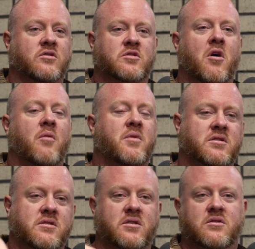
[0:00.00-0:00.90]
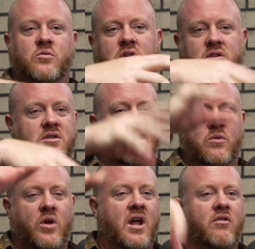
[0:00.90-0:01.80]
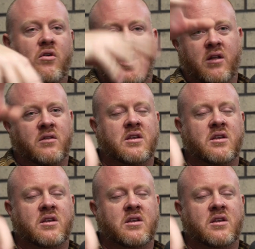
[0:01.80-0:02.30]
small businesses and real estate, whatever, right?